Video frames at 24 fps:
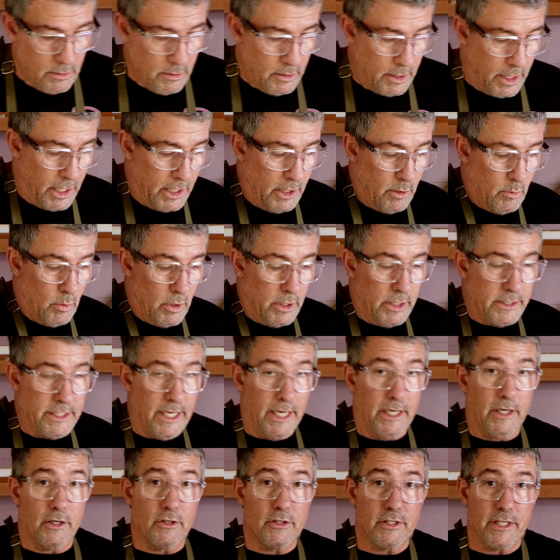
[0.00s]
Now you want to
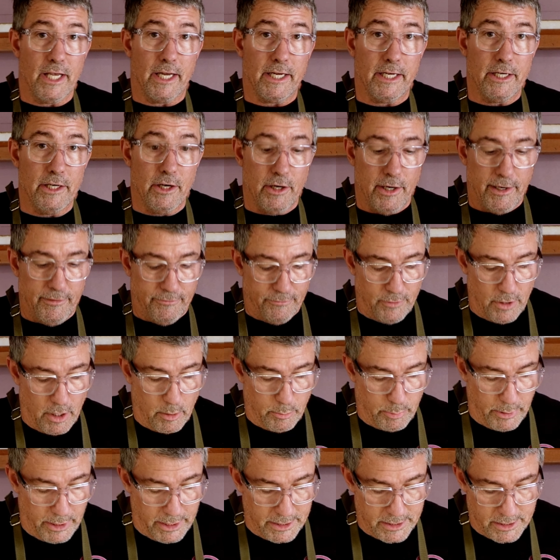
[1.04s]
take your secondary front
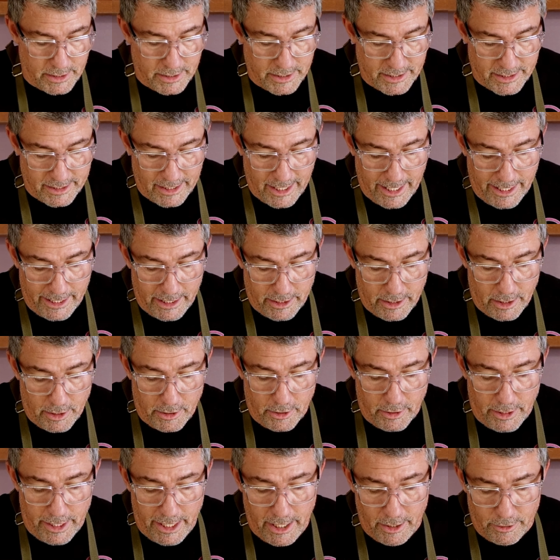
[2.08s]
piece and slide it
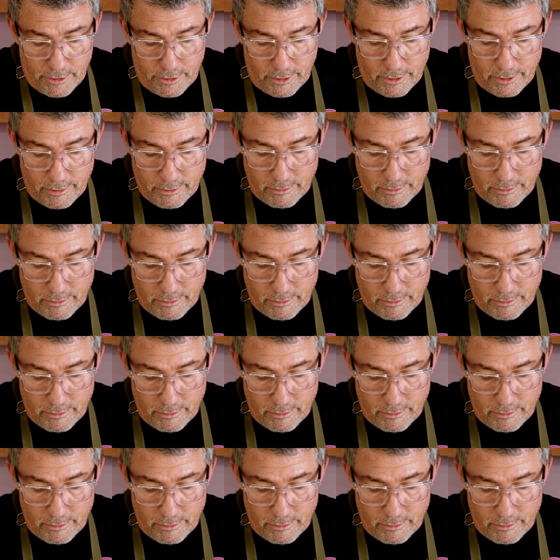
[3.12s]
underneath.